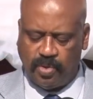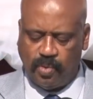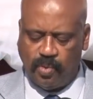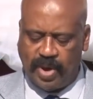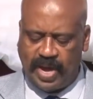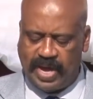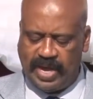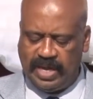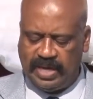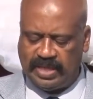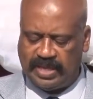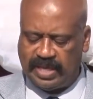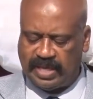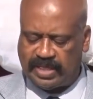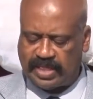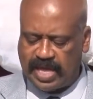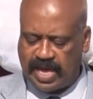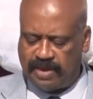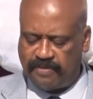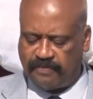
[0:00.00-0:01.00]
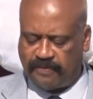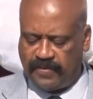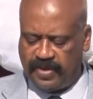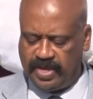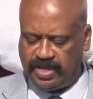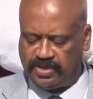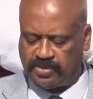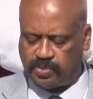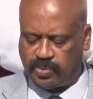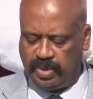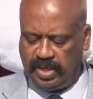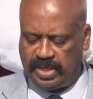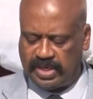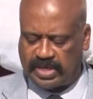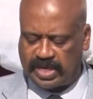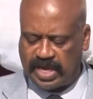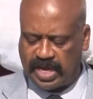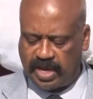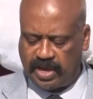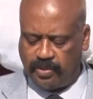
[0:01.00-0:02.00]
while the third phase
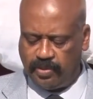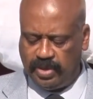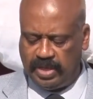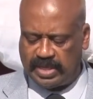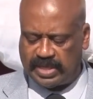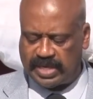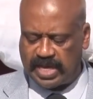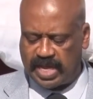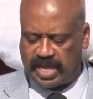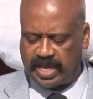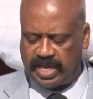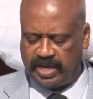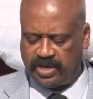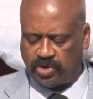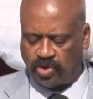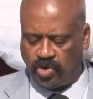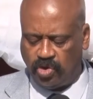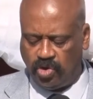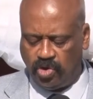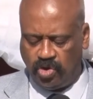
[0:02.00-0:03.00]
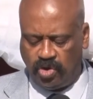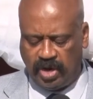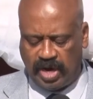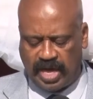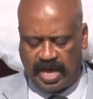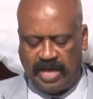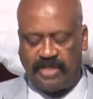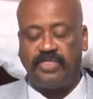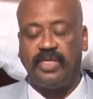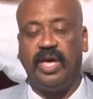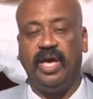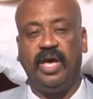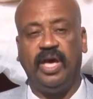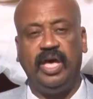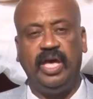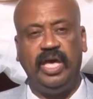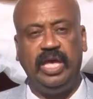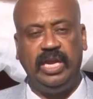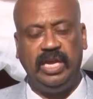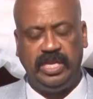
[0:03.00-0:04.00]
will target all other
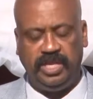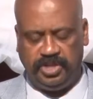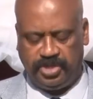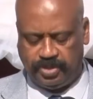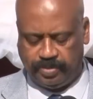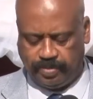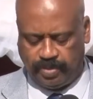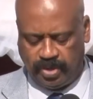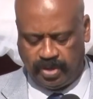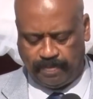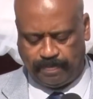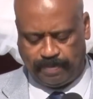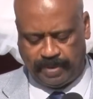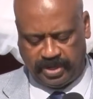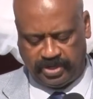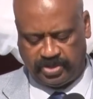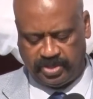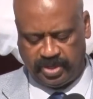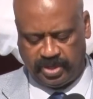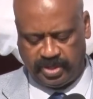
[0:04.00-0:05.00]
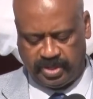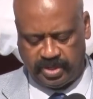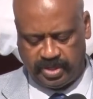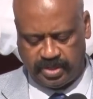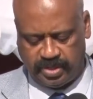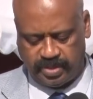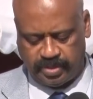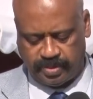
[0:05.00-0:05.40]
eligible patients.